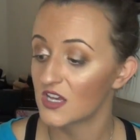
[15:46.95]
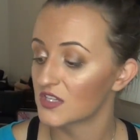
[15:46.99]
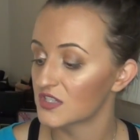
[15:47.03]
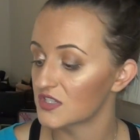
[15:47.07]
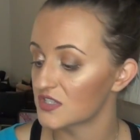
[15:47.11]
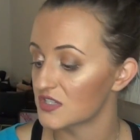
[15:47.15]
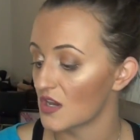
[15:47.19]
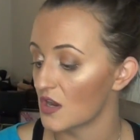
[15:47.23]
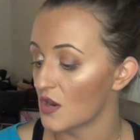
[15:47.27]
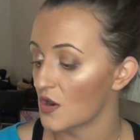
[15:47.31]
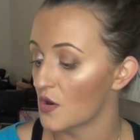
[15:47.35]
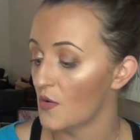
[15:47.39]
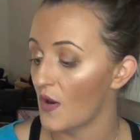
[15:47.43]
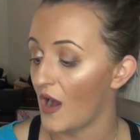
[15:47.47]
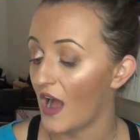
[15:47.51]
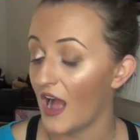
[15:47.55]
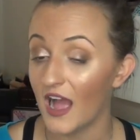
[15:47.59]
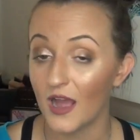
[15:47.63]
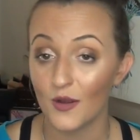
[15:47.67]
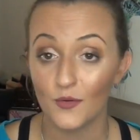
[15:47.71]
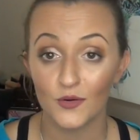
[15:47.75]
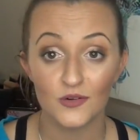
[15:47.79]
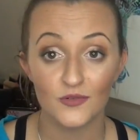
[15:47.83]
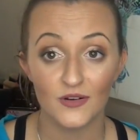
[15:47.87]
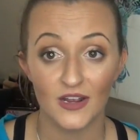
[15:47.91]
So
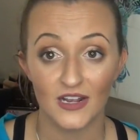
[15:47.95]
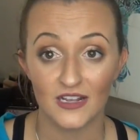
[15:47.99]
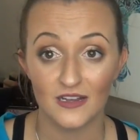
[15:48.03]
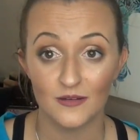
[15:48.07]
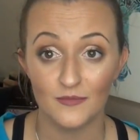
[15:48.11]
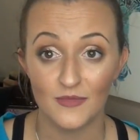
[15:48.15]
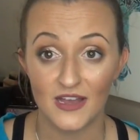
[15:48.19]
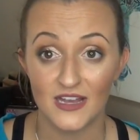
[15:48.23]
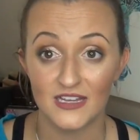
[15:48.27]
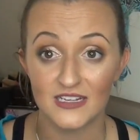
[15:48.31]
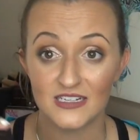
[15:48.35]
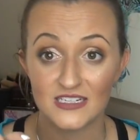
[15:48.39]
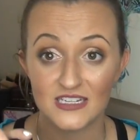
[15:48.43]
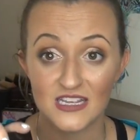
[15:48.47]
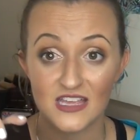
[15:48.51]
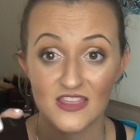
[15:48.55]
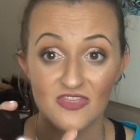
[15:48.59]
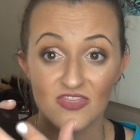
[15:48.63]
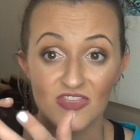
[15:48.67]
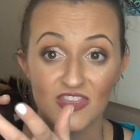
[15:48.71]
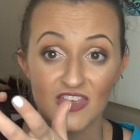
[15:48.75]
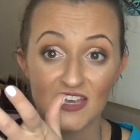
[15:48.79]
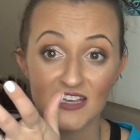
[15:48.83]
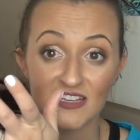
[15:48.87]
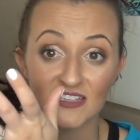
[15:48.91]
I would recommend
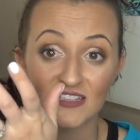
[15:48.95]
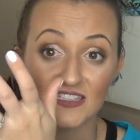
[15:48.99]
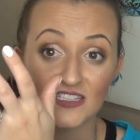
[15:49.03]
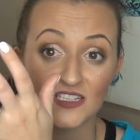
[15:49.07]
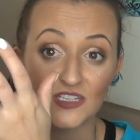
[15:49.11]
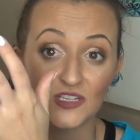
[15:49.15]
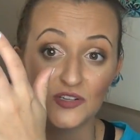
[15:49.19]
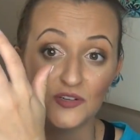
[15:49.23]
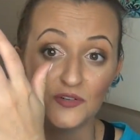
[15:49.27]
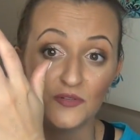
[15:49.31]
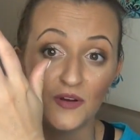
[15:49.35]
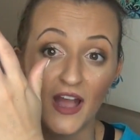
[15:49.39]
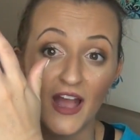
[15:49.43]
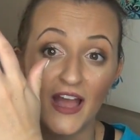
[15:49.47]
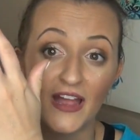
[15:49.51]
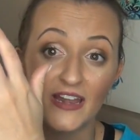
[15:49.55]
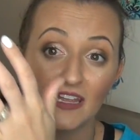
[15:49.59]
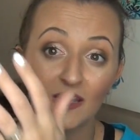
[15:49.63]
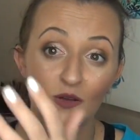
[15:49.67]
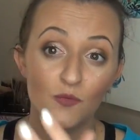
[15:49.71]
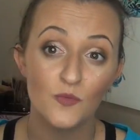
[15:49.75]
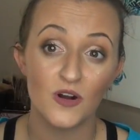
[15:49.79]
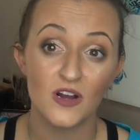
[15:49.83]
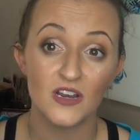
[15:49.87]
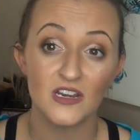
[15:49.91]
this to
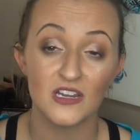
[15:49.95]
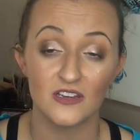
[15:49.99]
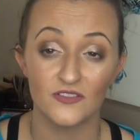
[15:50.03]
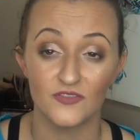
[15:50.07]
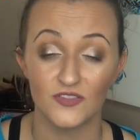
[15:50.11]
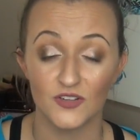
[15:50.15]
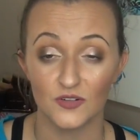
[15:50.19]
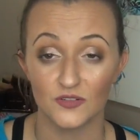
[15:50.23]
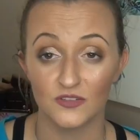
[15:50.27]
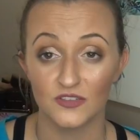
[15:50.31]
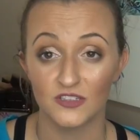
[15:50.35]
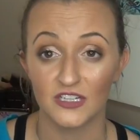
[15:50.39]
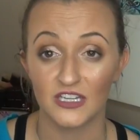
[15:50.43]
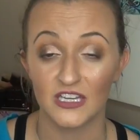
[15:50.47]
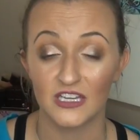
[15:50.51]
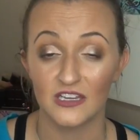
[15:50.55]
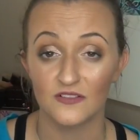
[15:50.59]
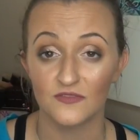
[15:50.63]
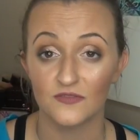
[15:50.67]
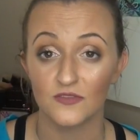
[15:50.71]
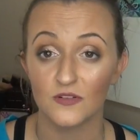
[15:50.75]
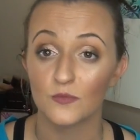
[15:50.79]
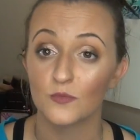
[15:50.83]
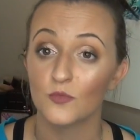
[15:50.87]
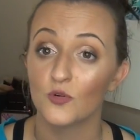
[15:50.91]
anyone if you're
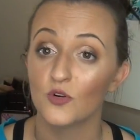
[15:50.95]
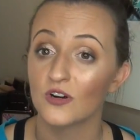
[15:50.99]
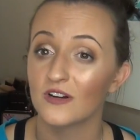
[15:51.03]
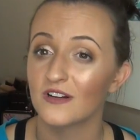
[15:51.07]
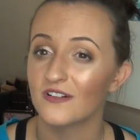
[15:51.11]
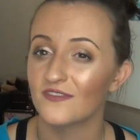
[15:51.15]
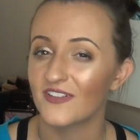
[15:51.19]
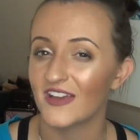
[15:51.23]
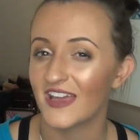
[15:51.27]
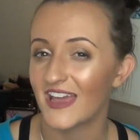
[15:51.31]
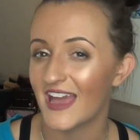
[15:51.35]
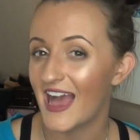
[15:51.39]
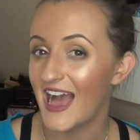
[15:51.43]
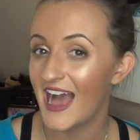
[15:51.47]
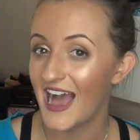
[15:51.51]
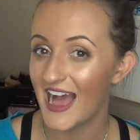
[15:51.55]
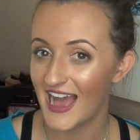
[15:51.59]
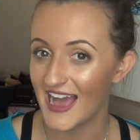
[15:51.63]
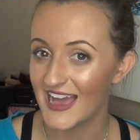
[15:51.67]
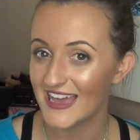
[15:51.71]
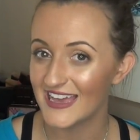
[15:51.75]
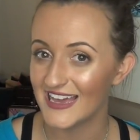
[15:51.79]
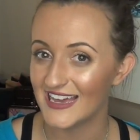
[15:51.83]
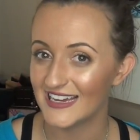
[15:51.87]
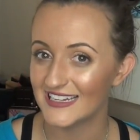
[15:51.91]
looking for more of a
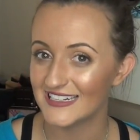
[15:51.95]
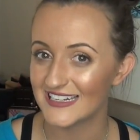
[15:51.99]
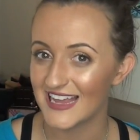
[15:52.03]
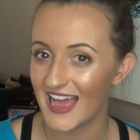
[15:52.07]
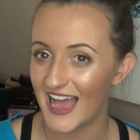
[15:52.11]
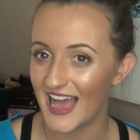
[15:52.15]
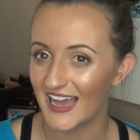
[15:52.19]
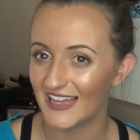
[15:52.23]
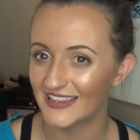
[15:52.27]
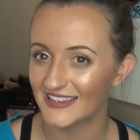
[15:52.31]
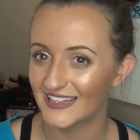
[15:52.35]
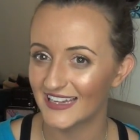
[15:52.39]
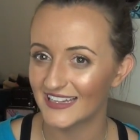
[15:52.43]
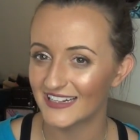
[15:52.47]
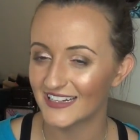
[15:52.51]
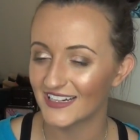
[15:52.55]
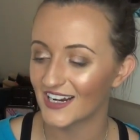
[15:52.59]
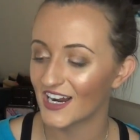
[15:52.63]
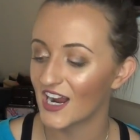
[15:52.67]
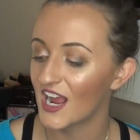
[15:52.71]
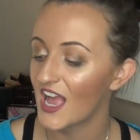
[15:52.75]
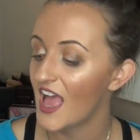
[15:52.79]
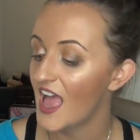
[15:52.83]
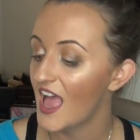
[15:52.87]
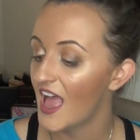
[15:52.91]
high-end
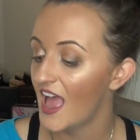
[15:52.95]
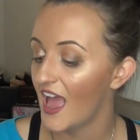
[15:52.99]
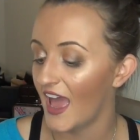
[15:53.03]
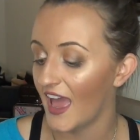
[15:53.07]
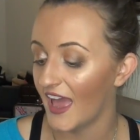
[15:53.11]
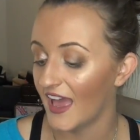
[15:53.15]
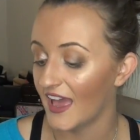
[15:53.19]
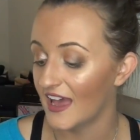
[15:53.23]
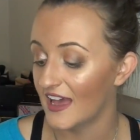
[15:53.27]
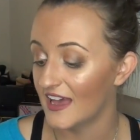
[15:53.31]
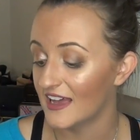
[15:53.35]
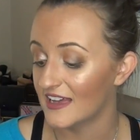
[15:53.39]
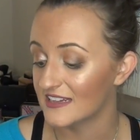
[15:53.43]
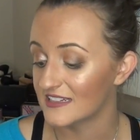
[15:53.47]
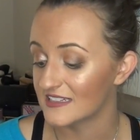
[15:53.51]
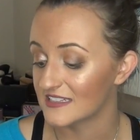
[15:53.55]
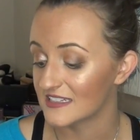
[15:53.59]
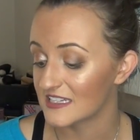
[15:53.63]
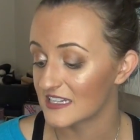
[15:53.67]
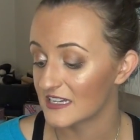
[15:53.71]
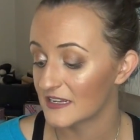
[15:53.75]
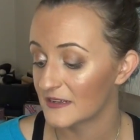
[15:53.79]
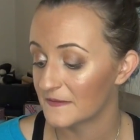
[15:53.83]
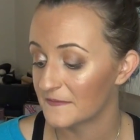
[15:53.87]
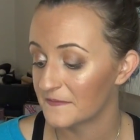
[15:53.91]
highlighter
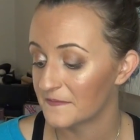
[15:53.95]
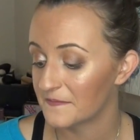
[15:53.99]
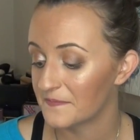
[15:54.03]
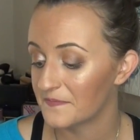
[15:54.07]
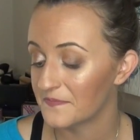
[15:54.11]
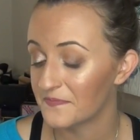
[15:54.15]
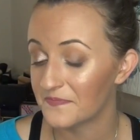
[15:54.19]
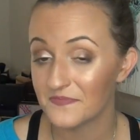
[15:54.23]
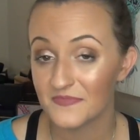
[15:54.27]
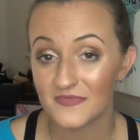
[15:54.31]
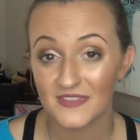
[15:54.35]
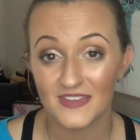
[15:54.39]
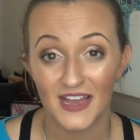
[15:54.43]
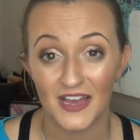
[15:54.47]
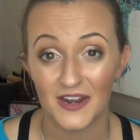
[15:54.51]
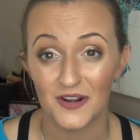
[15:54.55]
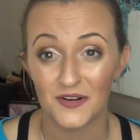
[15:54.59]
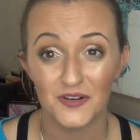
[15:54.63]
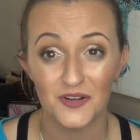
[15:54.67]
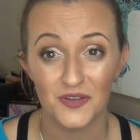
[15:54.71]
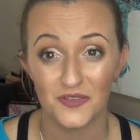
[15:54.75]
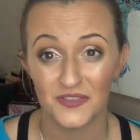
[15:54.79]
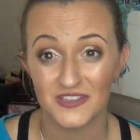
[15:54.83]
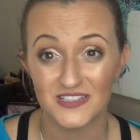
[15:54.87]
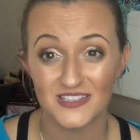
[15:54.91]
and I
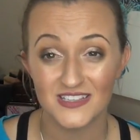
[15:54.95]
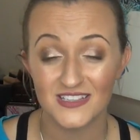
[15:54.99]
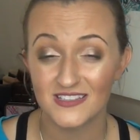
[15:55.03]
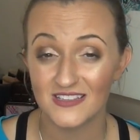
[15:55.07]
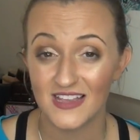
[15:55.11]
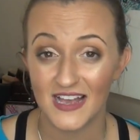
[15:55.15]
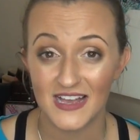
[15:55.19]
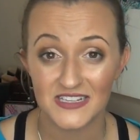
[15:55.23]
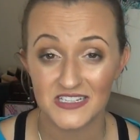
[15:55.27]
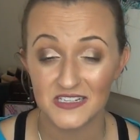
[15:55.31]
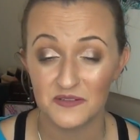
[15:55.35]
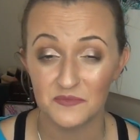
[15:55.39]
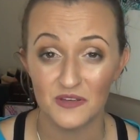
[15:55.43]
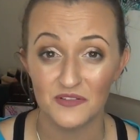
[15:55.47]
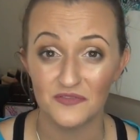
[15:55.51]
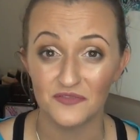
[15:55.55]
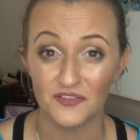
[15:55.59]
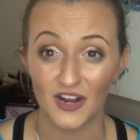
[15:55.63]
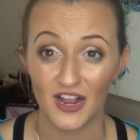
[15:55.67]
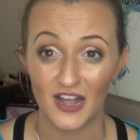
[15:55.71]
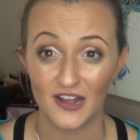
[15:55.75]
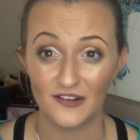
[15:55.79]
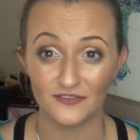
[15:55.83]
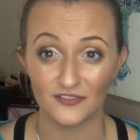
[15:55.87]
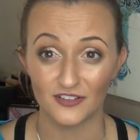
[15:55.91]
don't know, this has lasted me
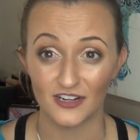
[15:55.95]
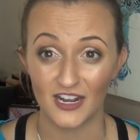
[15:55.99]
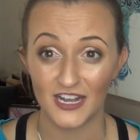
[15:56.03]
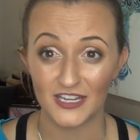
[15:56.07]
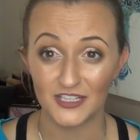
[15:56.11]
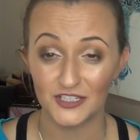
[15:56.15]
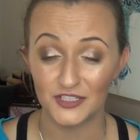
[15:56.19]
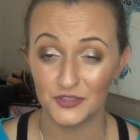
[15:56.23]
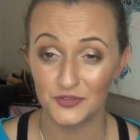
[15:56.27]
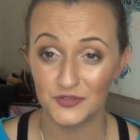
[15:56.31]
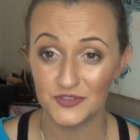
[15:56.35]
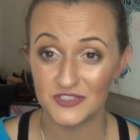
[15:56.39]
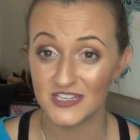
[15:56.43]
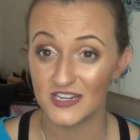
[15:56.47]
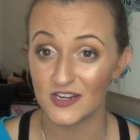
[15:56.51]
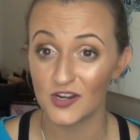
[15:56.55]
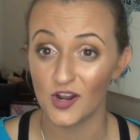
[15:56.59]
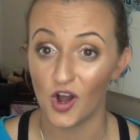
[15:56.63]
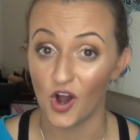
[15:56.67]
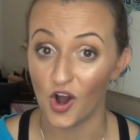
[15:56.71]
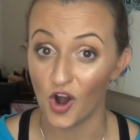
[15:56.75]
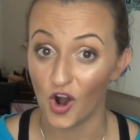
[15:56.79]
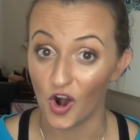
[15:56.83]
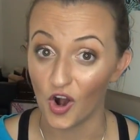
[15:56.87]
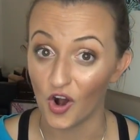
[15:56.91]
forever. I use
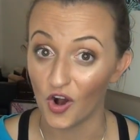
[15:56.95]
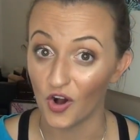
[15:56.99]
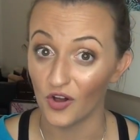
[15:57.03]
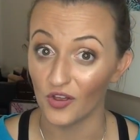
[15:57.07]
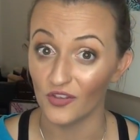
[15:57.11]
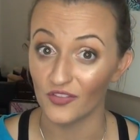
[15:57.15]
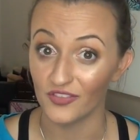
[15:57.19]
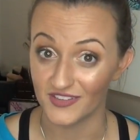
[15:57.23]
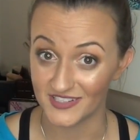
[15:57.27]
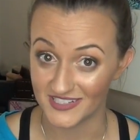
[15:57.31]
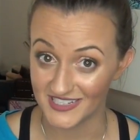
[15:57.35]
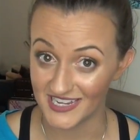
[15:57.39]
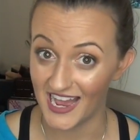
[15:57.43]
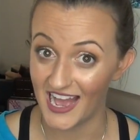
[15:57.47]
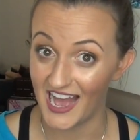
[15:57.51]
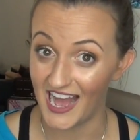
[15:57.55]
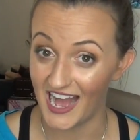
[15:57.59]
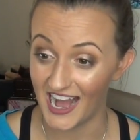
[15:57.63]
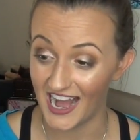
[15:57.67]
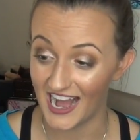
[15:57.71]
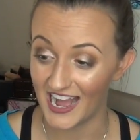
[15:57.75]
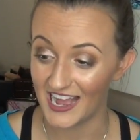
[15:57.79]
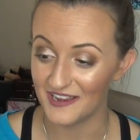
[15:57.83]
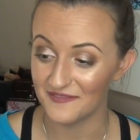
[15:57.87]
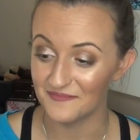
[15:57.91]
it all the
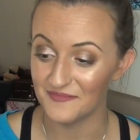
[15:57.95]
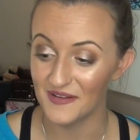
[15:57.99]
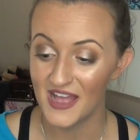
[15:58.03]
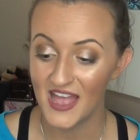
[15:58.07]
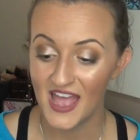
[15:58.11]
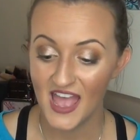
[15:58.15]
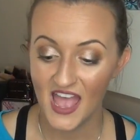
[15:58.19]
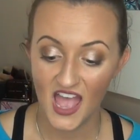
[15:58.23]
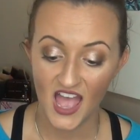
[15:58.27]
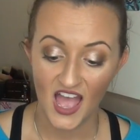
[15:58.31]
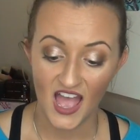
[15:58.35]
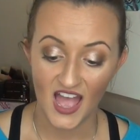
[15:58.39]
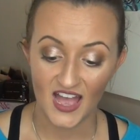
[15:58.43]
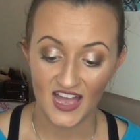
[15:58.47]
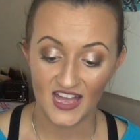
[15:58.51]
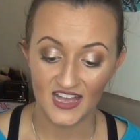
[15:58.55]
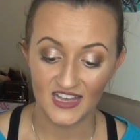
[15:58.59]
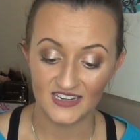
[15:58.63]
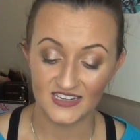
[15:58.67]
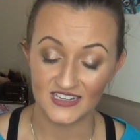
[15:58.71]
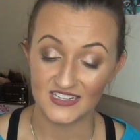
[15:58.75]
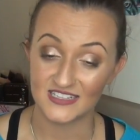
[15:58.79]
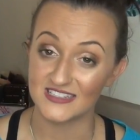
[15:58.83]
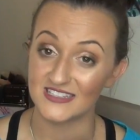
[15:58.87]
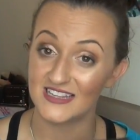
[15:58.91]
time
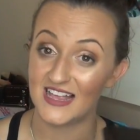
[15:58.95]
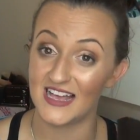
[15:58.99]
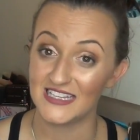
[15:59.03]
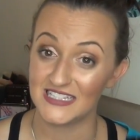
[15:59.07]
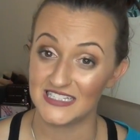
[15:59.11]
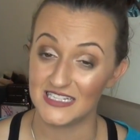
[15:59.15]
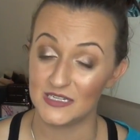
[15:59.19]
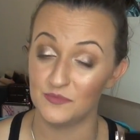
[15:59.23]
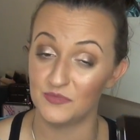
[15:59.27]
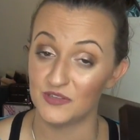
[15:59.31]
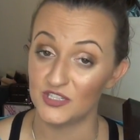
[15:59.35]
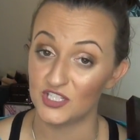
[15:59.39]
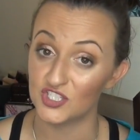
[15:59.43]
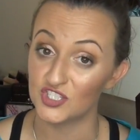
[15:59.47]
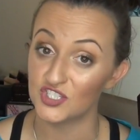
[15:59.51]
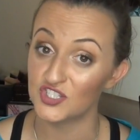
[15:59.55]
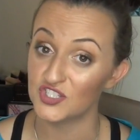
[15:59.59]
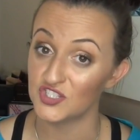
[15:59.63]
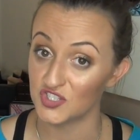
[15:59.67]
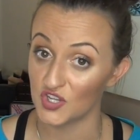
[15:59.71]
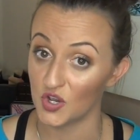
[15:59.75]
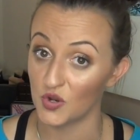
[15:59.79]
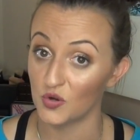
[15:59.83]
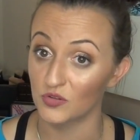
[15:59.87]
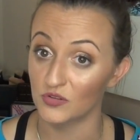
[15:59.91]
and it's lasted me
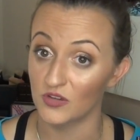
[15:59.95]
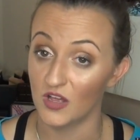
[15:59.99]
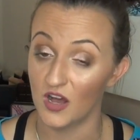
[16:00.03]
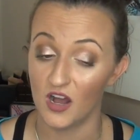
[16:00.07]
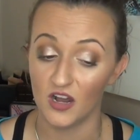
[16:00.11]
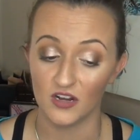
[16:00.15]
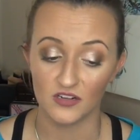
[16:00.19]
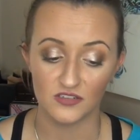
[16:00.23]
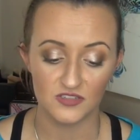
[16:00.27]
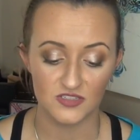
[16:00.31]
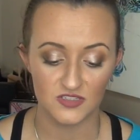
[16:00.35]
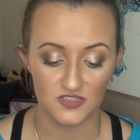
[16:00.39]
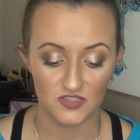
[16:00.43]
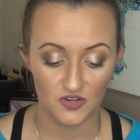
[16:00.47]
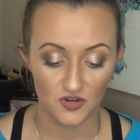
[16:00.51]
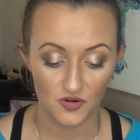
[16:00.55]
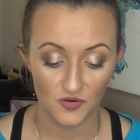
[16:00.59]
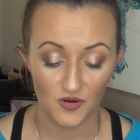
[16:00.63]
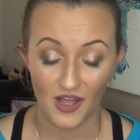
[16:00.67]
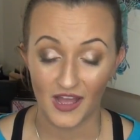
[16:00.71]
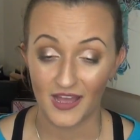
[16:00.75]
so long. So